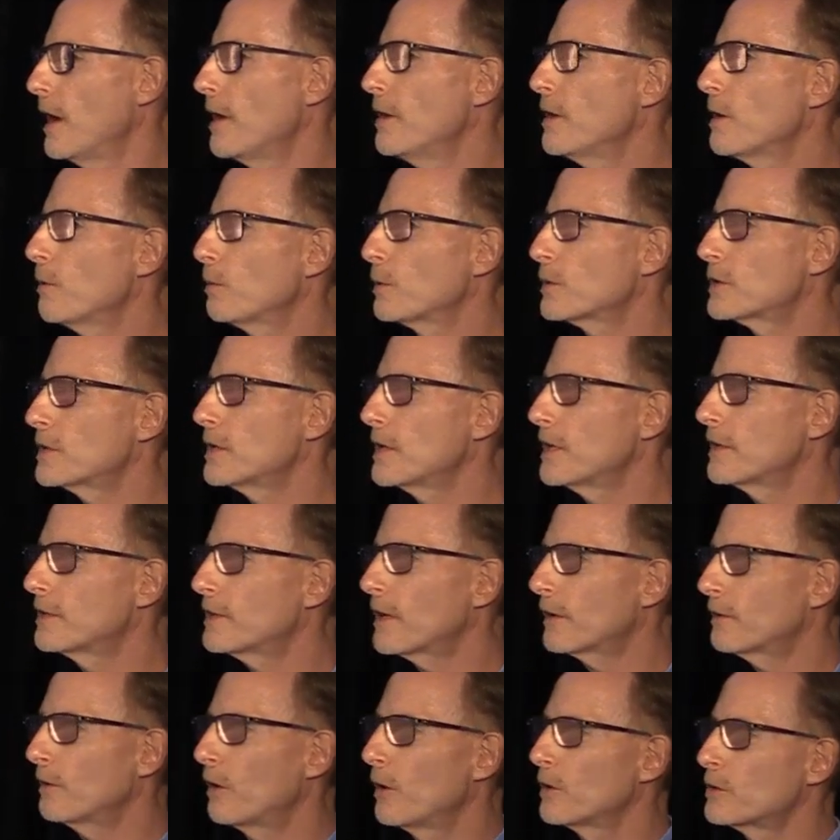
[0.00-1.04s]
And then we're seeing
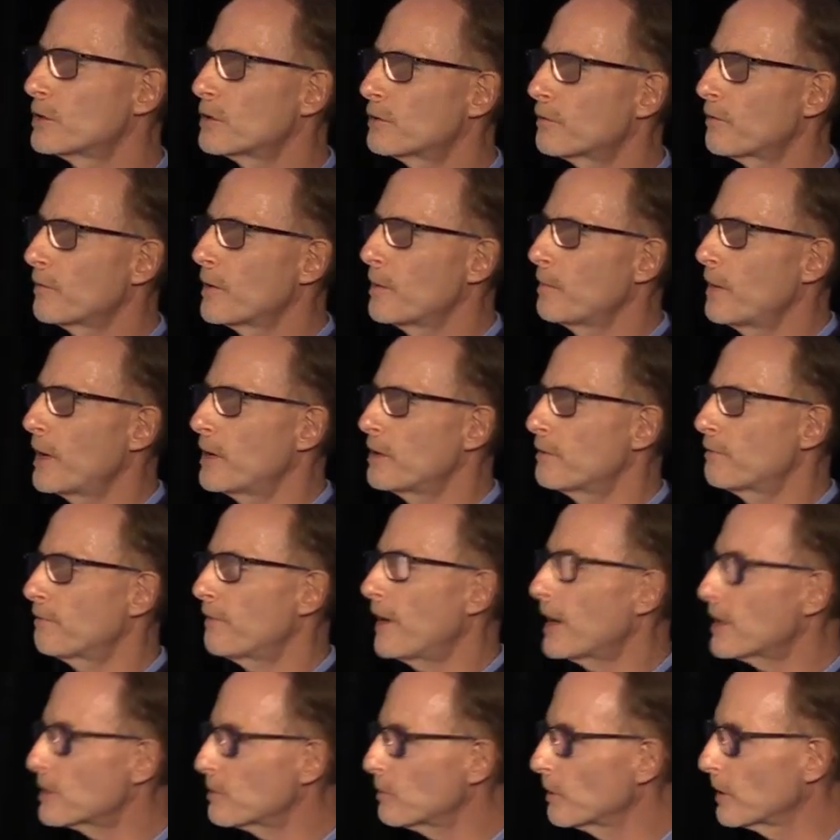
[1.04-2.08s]
technologies from the
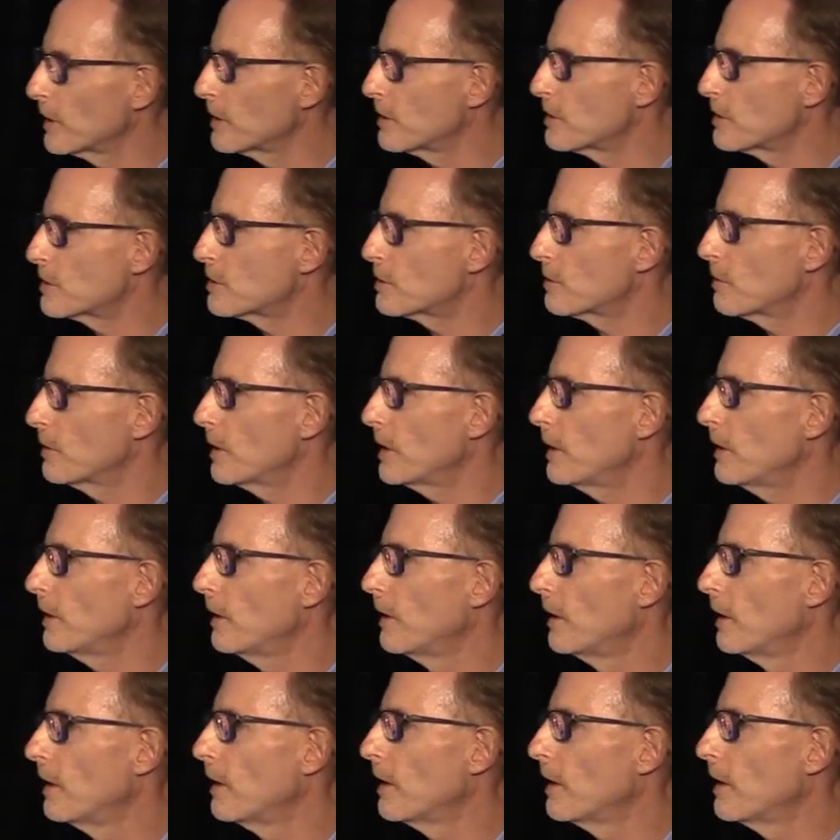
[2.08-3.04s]
manufacturing industry